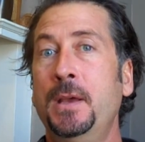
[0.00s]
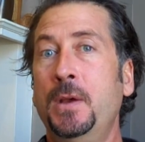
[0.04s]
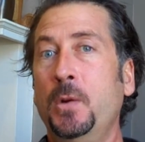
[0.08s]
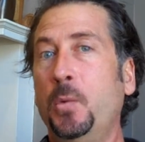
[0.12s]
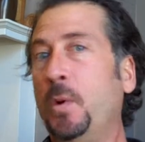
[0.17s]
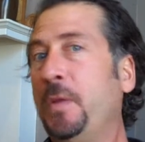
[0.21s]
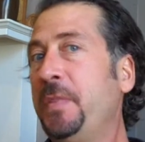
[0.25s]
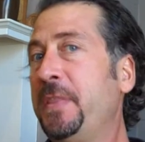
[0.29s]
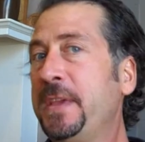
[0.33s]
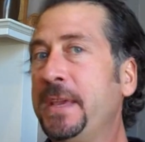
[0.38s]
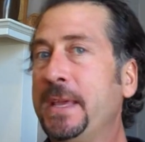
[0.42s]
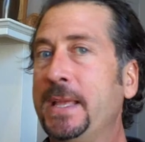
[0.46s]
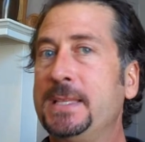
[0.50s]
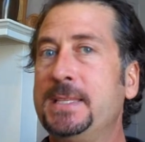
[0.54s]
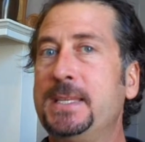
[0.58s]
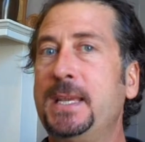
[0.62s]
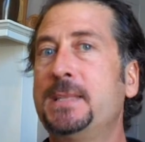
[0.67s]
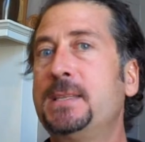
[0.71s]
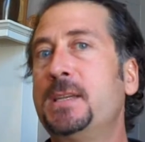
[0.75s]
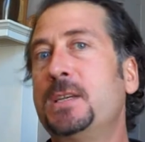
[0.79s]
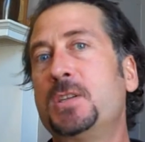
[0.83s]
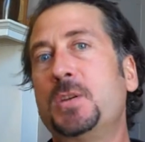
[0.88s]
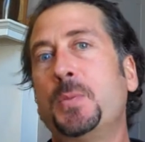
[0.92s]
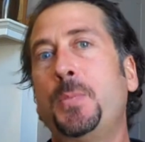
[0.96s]
One thing that
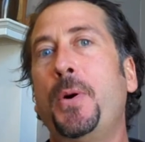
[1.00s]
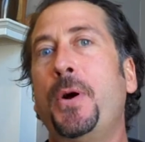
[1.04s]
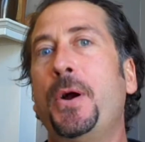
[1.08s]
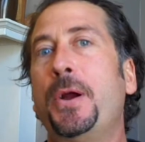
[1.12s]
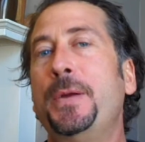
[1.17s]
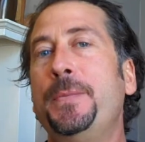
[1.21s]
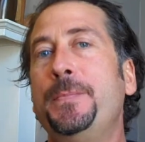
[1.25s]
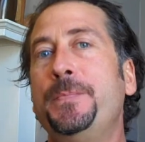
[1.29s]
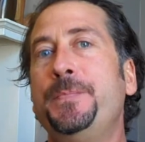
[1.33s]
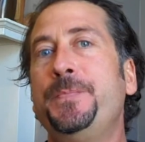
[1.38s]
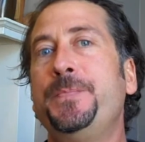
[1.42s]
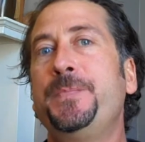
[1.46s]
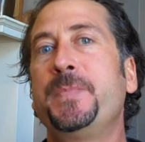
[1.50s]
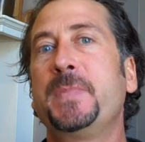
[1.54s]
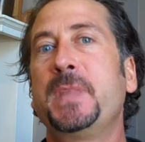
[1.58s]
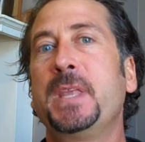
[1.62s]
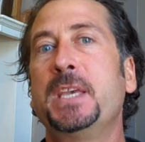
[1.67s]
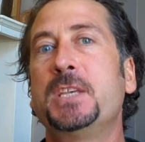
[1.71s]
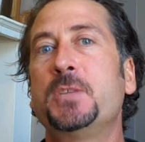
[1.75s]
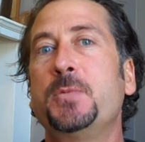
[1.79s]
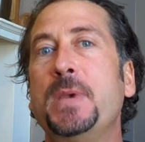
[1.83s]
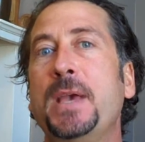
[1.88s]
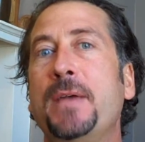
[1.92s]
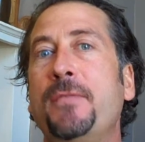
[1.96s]
sets us apart
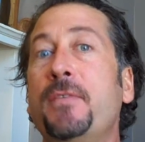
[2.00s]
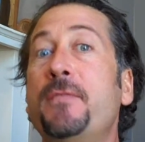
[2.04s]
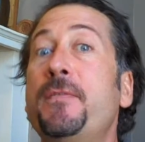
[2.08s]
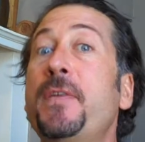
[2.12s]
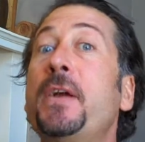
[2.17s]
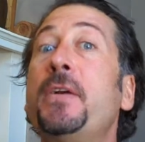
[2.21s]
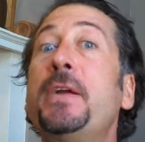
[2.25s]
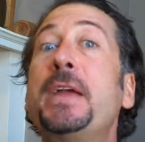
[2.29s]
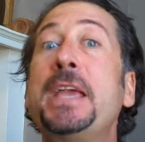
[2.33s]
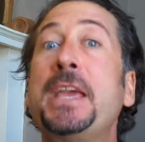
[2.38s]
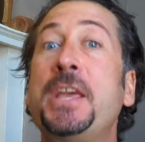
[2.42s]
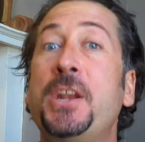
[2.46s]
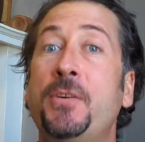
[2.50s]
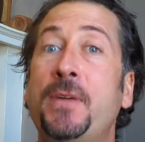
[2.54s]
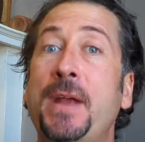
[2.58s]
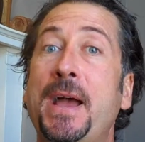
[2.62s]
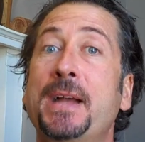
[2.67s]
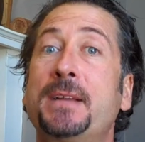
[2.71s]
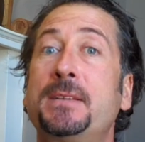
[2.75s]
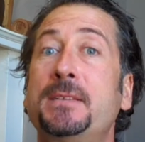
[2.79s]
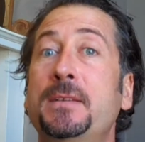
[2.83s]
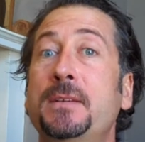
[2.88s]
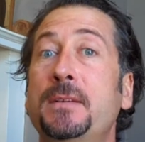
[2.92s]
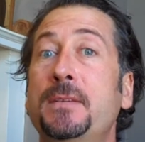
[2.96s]
is we have a very
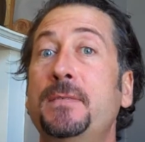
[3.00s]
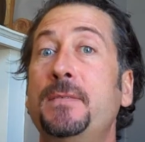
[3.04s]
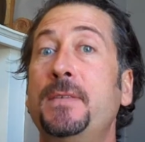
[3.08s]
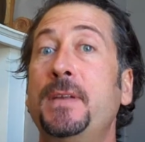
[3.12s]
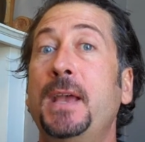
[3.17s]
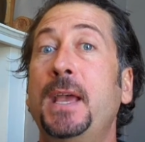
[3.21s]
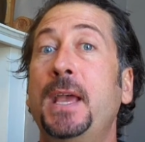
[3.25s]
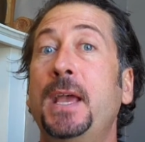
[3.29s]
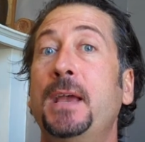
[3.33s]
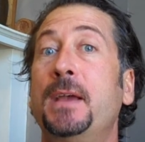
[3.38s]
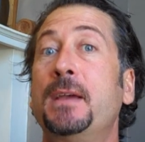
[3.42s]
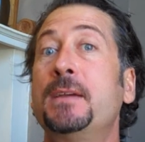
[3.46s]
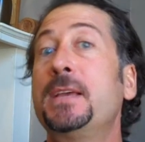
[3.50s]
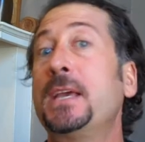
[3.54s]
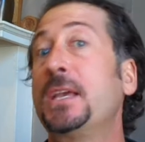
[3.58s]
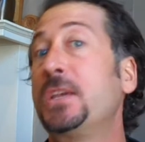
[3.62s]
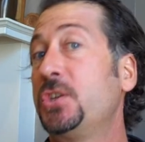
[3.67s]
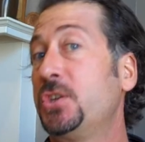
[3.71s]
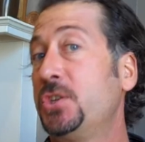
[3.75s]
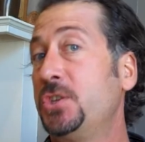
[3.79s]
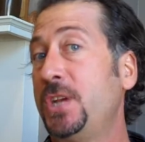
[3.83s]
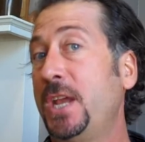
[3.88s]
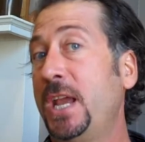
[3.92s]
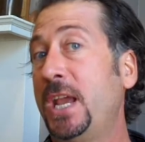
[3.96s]
interactive
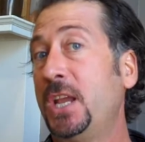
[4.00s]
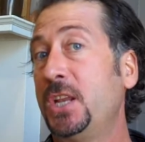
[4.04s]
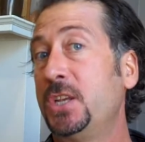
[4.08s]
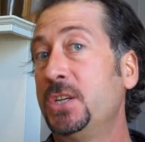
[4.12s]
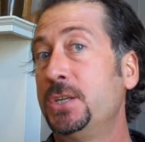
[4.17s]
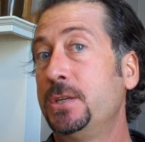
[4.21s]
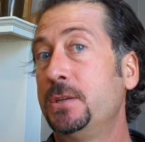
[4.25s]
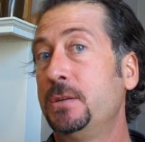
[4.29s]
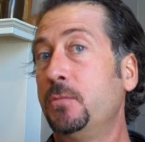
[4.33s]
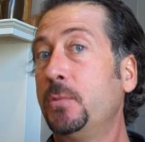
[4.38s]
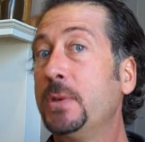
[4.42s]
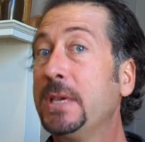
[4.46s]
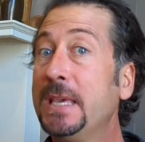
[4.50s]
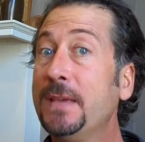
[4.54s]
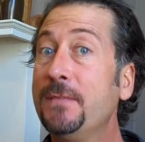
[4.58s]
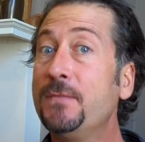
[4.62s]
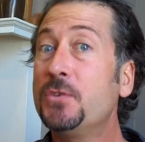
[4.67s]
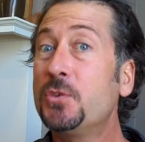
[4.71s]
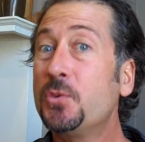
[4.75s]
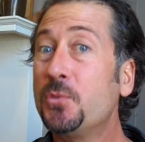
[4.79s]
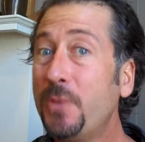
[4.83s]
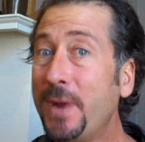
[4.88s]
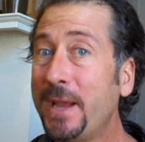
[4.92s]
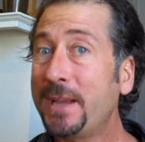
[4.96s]
exchange. We give
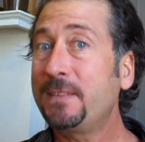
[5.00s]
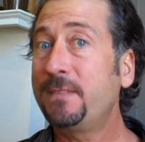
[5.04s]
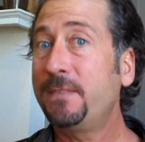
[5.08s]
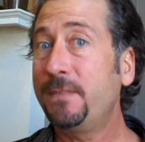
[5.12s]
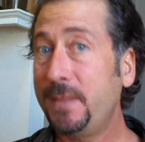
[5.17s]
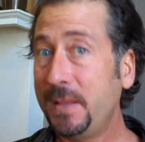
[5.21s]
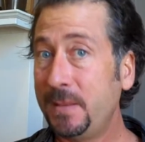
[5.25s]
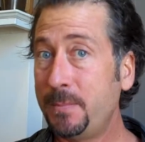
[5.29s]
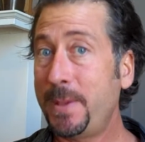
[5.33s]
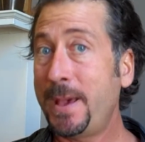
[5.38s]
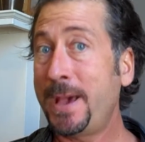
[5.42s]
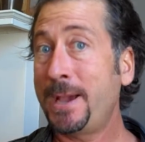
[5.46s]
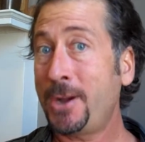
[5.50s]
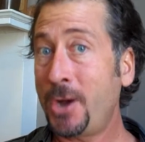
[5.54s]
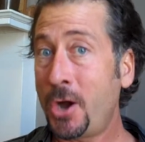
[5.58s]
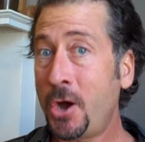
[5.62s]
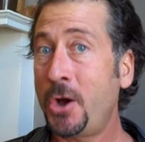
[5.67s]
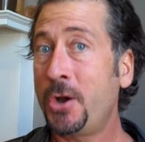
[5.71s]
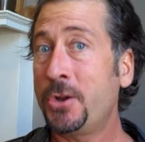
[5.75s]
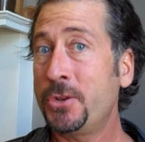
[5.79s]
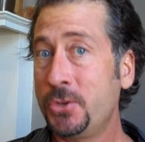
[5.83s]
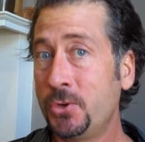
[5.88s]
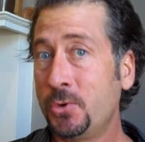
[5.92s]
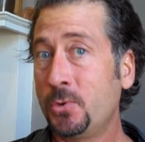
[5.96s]
direct feedback
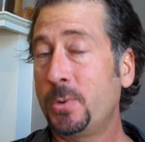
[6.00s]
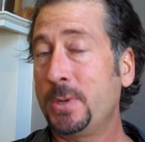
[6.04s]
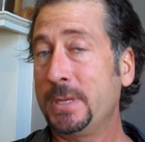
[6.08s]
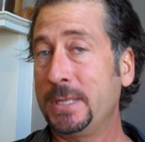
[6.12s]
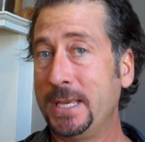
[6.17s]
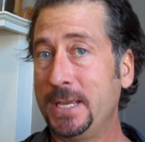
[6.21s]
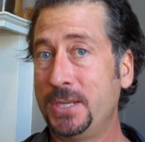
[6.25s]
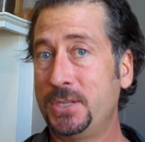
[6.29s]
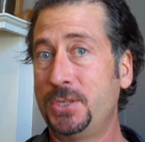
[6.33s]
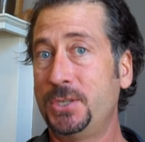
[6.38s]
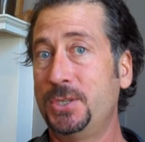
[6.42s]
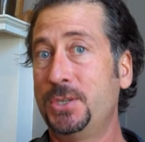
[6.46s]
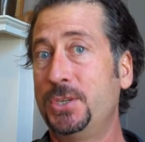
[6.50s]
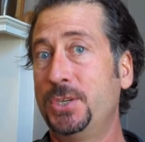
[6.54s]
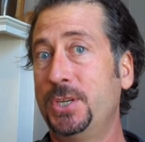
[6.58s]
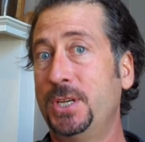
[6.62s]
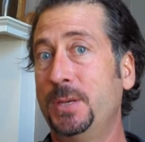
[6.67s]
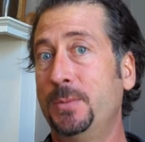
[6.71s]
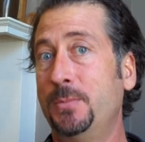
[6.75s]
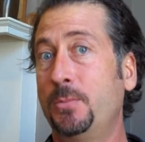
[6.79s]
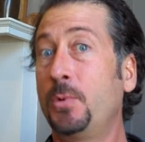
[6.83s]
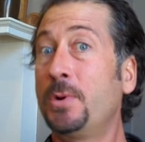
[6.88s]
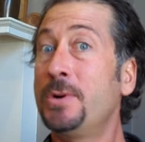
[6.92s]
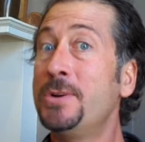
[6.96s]
on your relationship.
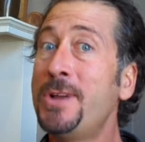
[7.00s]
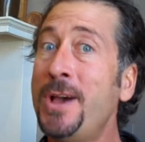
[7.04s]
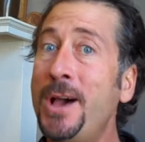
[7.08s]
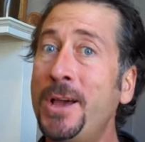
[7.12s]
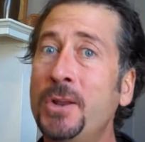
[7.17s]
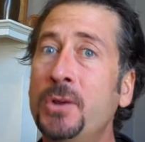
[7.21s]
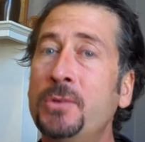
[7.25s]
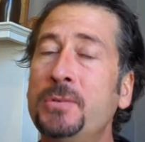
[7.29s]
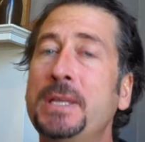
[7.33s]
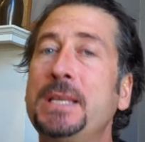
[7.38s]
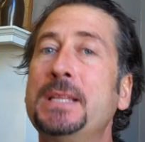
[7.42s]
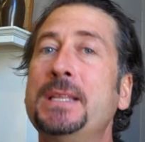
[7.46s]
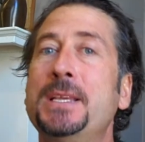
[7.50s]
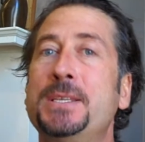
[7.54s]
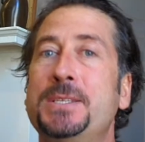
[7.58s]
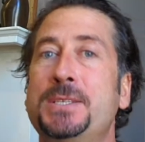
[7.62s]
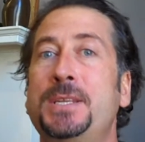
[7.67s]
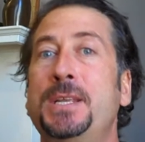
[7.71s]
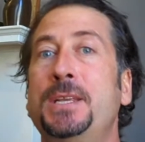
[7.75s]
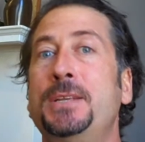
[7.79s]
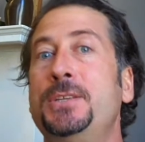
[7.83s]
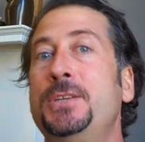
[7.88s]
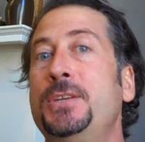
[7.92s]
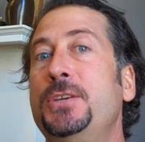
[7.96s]
We're not only
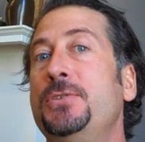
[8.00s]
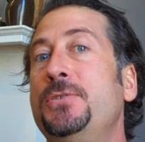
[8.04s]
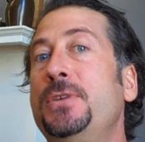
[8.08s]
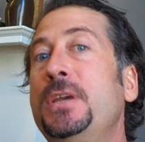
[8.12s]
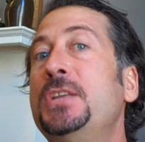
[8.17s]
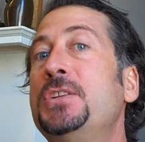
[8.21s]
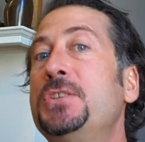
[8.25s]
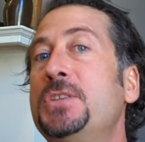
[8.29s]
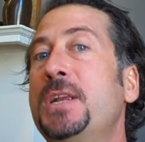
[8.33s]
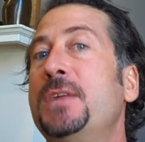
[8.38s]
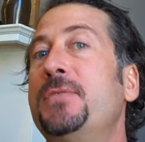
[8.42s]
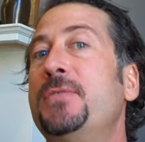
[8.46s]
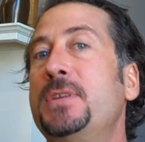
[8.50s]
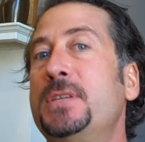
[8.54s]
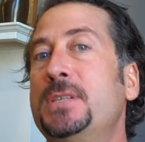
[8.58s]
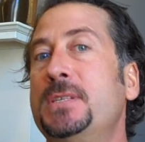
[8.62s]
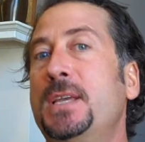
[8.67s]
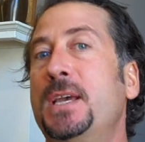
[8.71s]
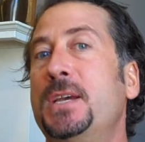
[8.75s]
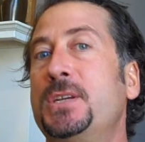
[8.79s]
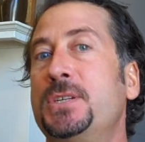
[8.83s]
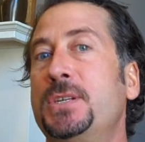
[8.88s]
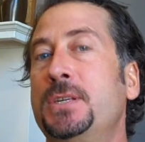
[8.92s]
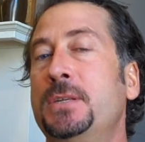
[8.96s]
listening to you each and every
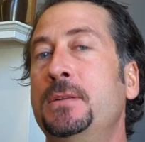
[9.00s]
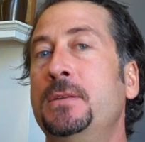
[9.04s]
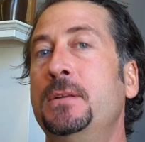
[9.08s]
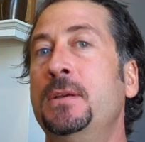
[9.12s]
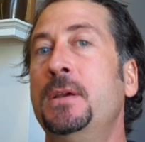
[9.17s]
session,